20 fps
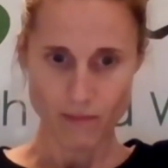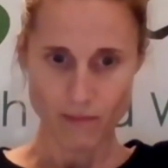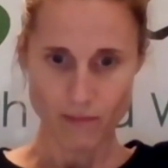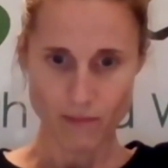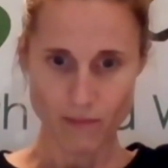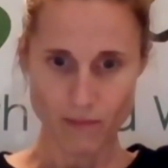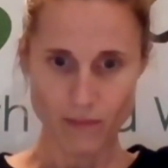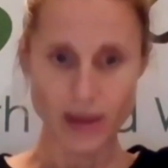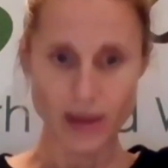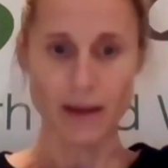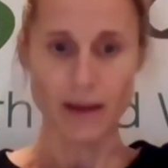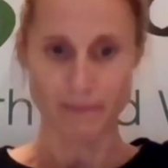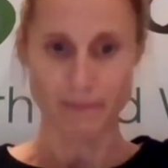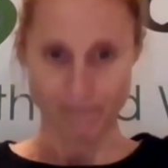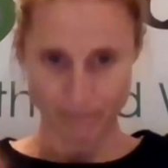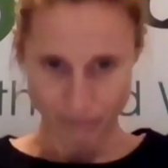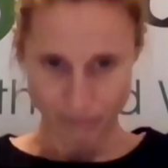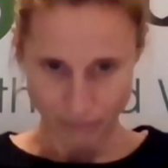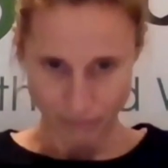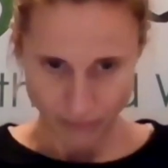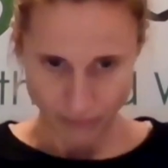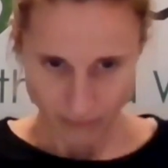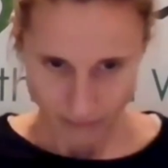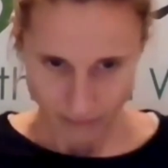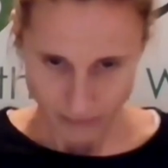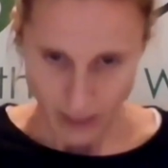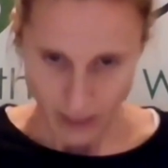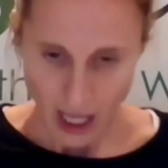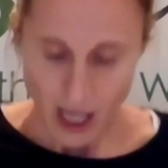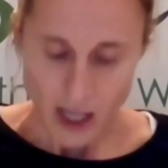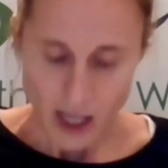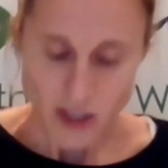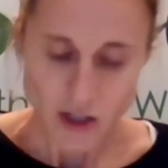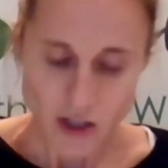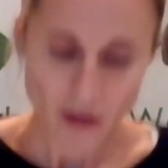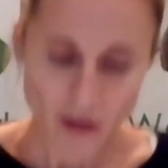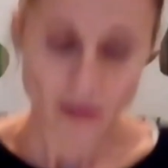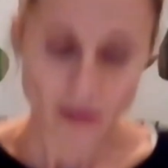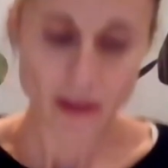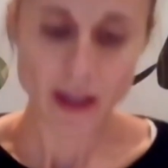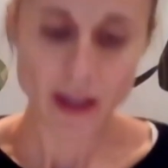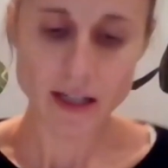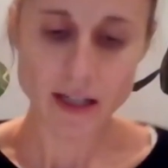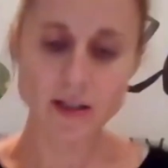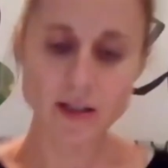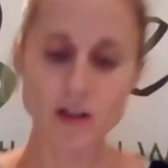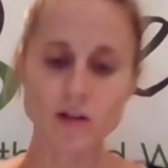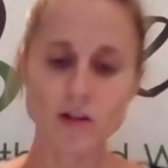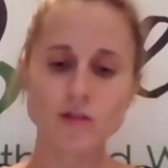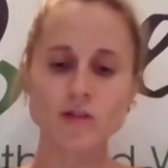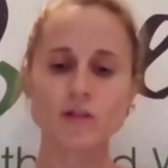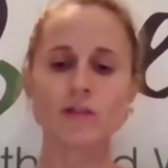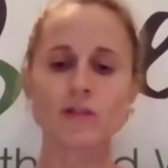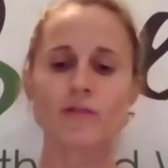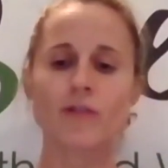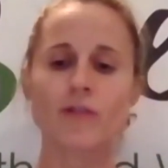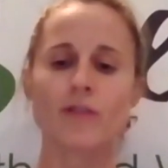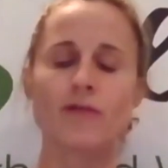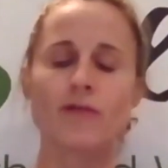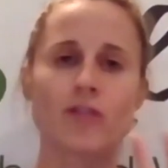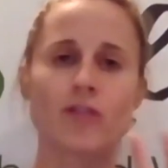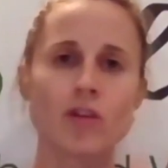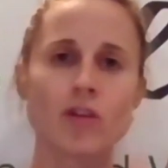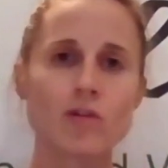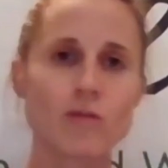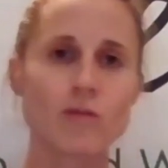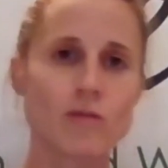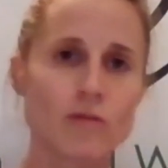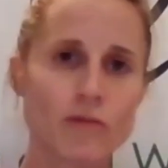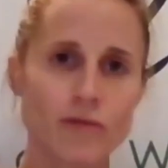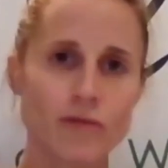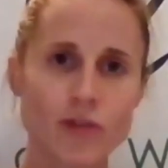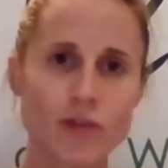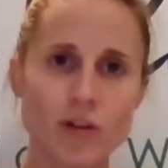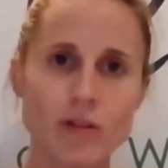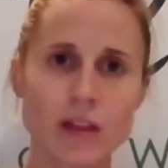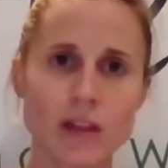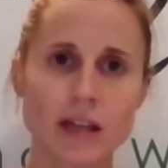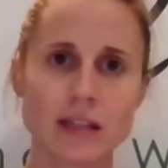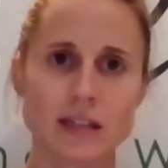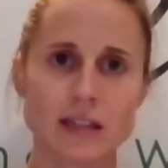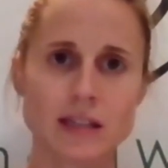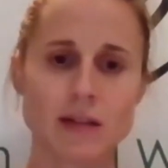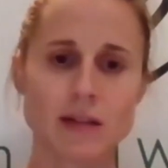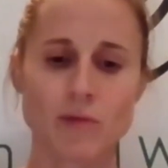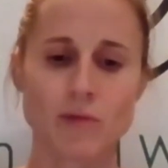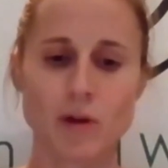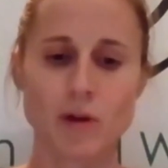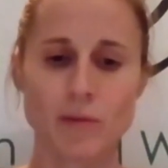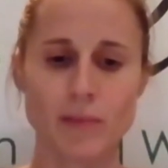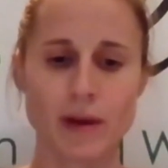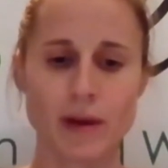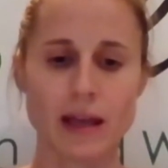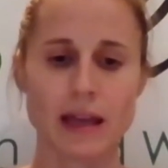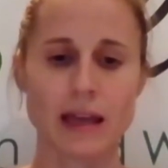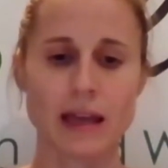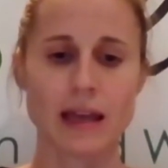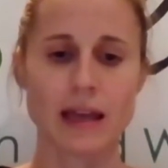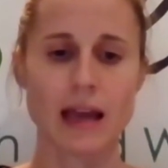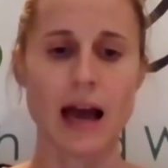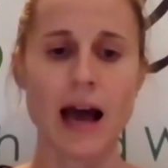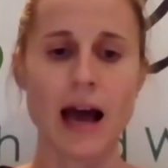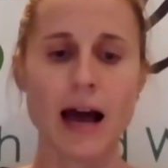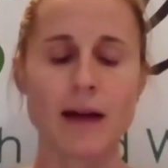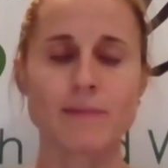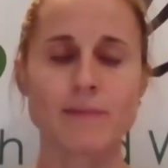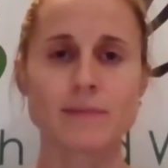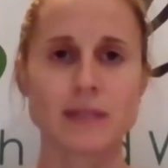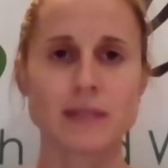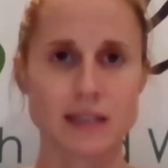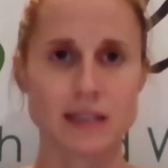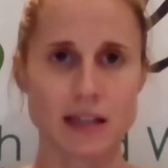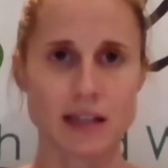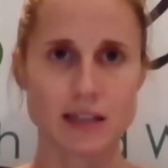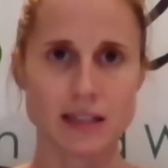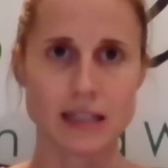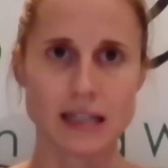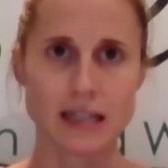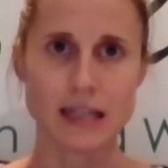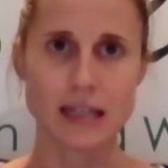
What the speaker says: Yeah, so there's sort of a few things that we'll be discussing as